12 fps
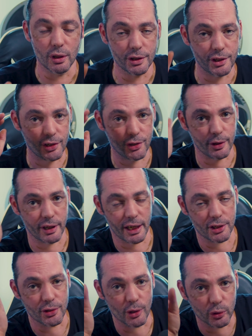Just so you
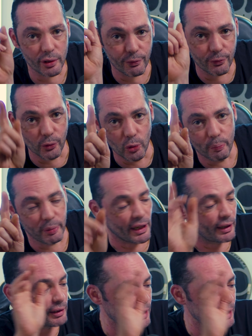guys know the full plan.